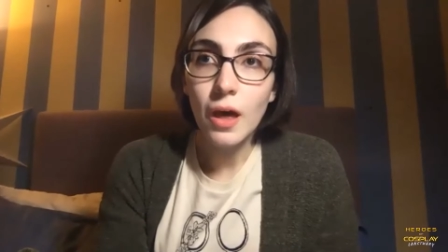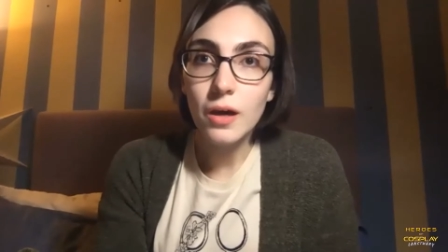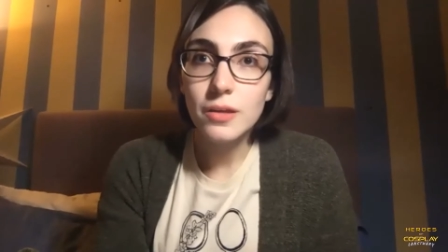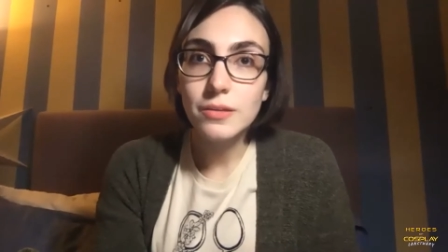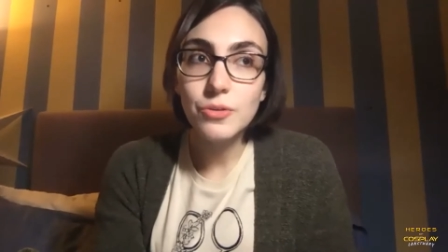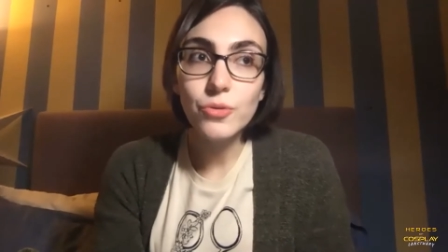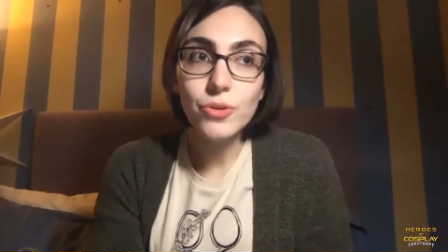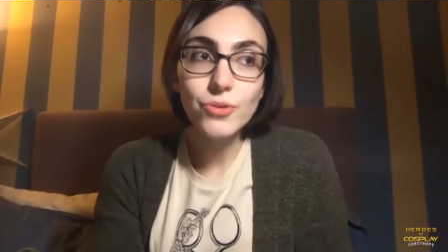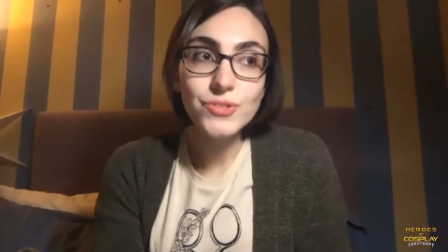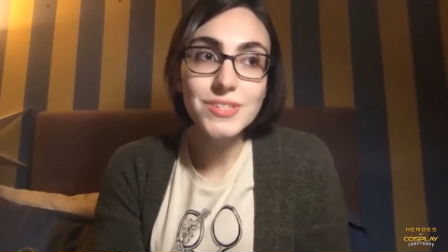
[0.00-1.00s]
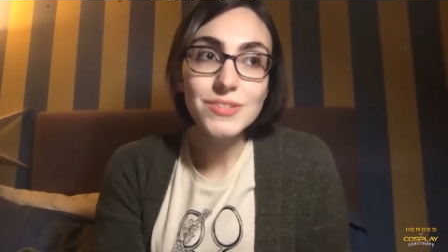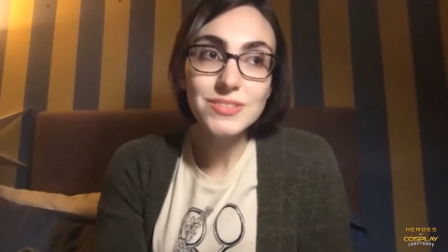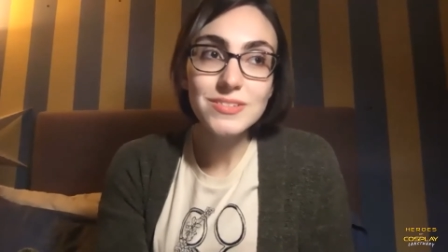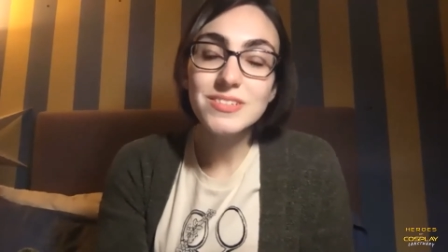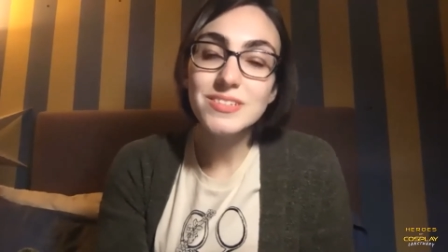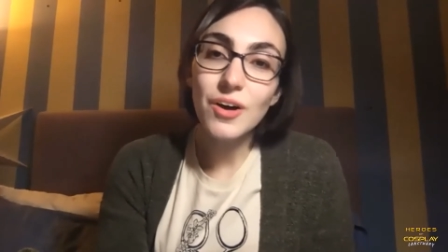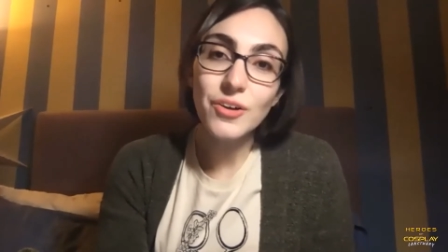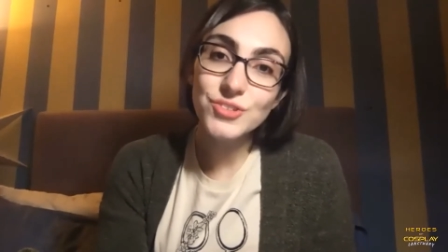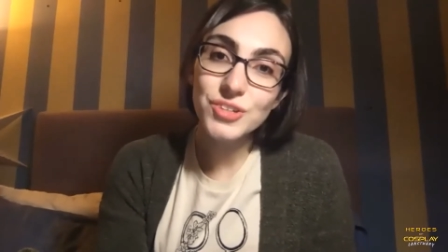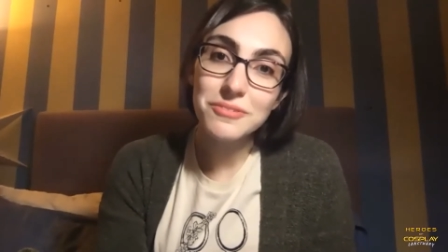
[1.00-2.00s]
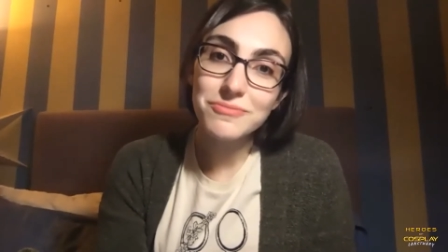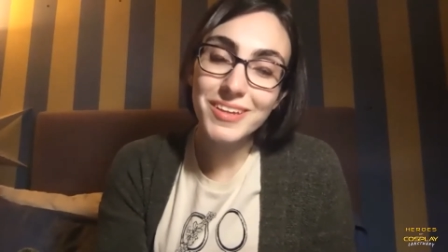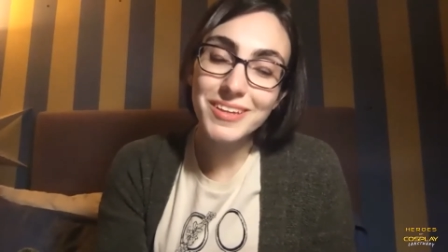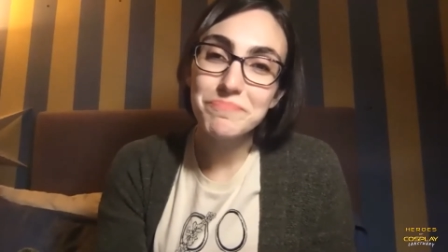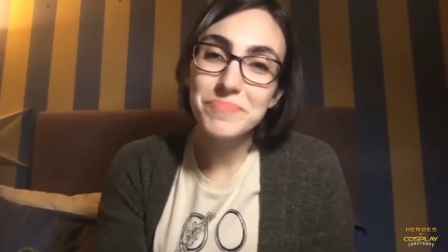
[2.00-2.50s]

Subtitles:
there is this nostalgia of like,